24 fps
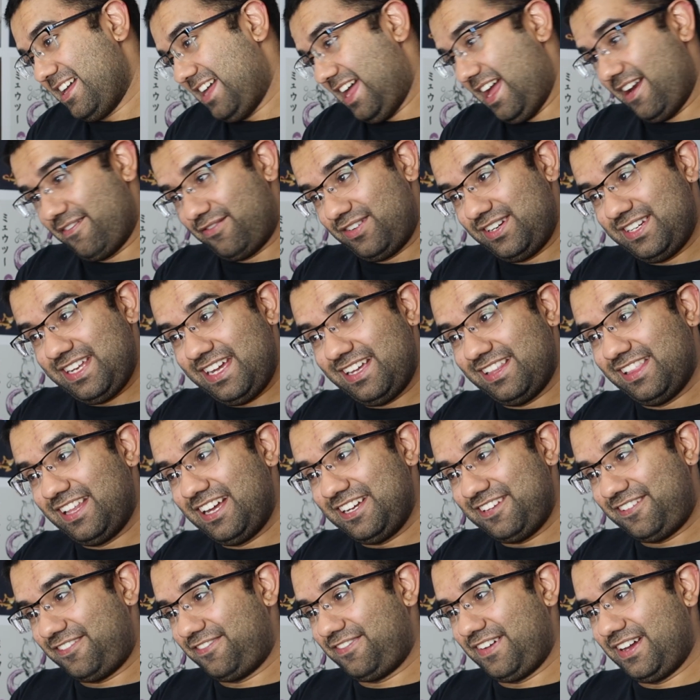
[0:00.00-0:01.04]
everyday
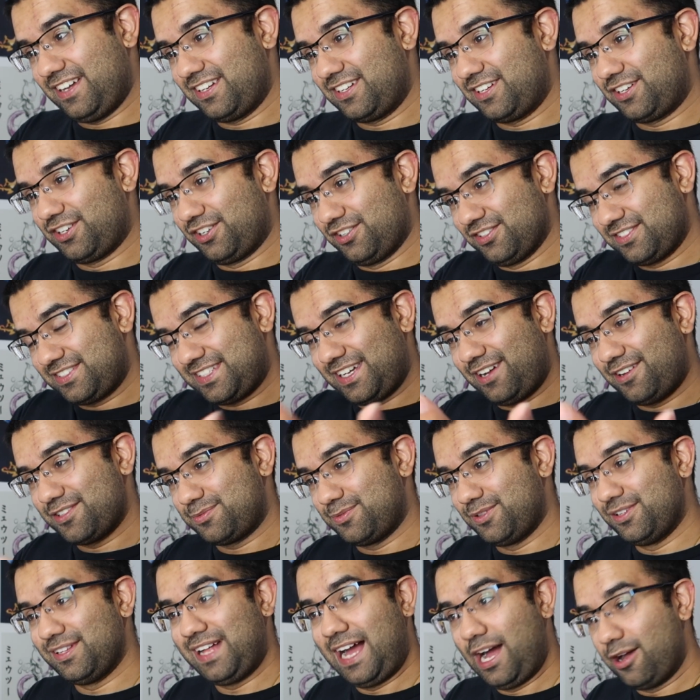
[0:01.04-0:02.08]
life and Girl Scouts
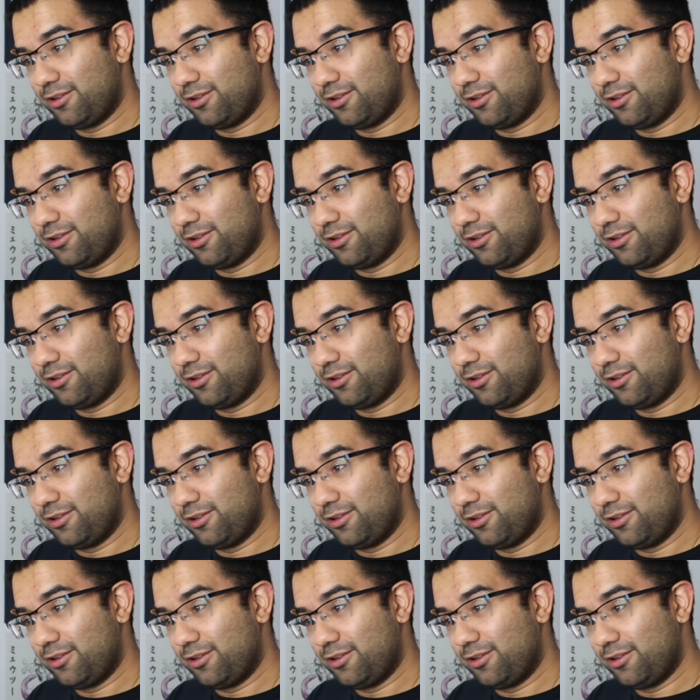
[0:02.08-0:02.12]
will